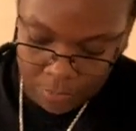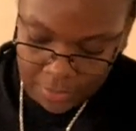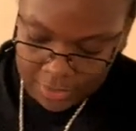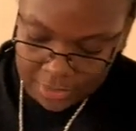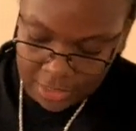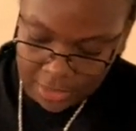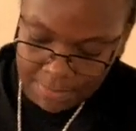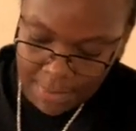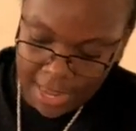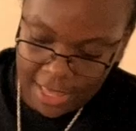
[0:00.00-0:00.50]
this
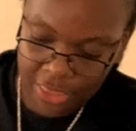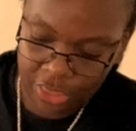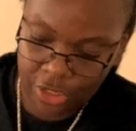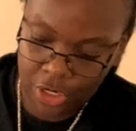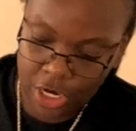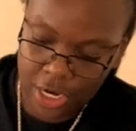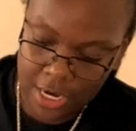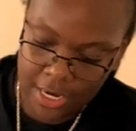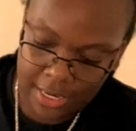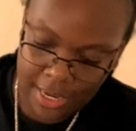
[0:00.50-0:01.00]
is my
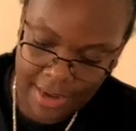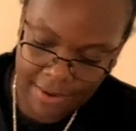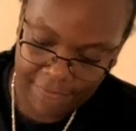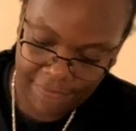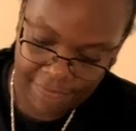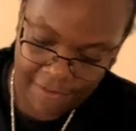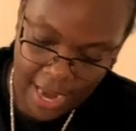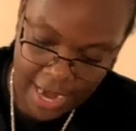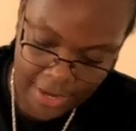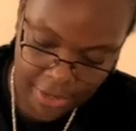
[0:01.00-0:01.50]
third and
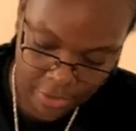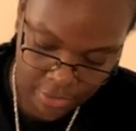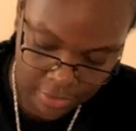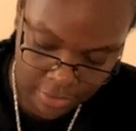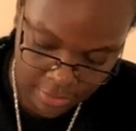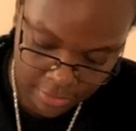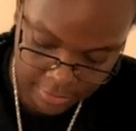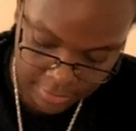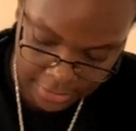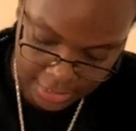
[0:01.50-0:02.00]

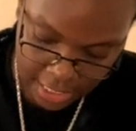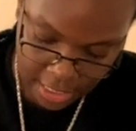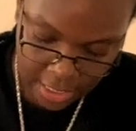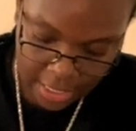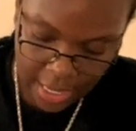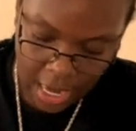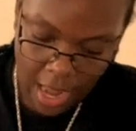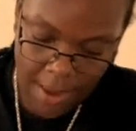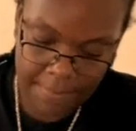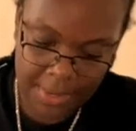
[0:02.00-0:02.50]
final
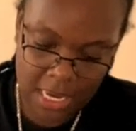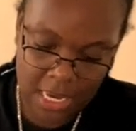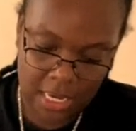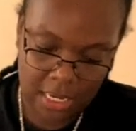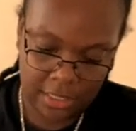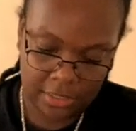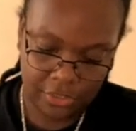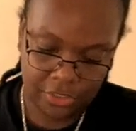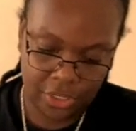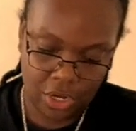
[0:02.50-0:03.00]
kirigami.
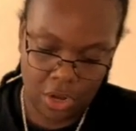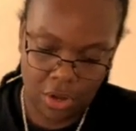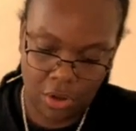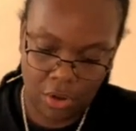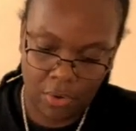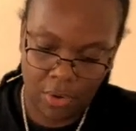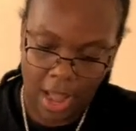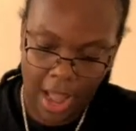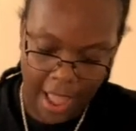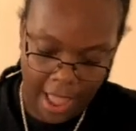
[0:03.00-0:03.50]

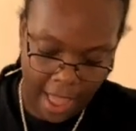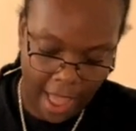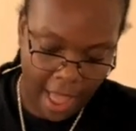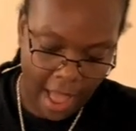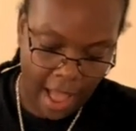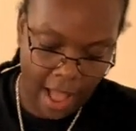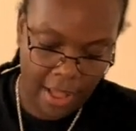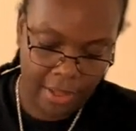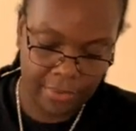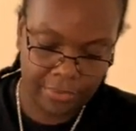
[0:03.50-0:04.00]
So I
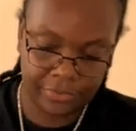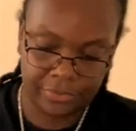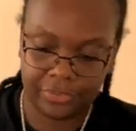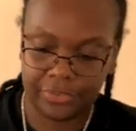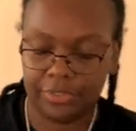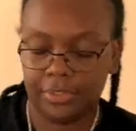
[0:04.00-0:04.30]
have,